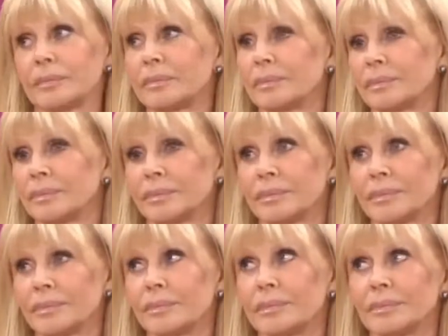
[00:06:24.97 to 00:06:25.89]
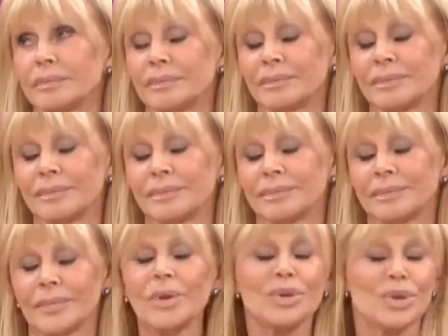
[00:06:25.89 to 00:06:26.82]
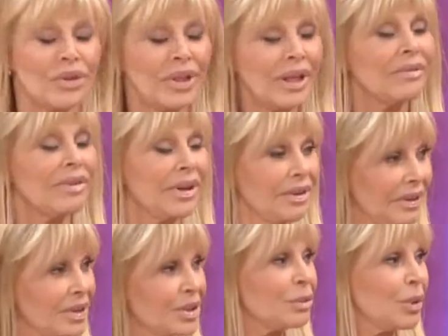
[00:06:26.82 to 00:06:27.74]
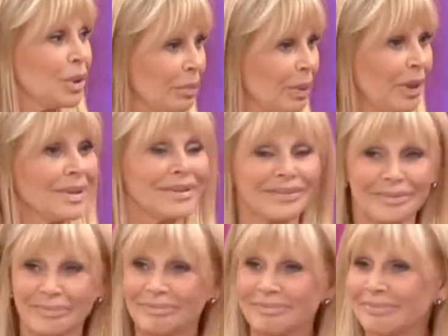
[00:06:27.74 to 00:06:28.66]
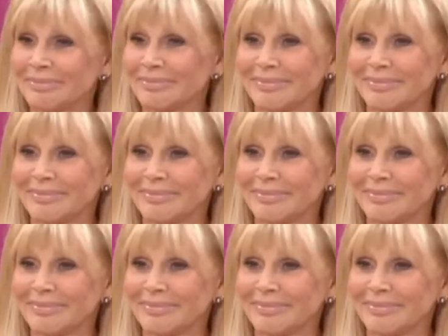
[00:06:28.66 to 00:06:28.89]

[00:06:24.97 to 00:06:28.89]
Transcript: You've not got a drink diary? Don't you think I have other things to worry about? Yeah, yes. exactly.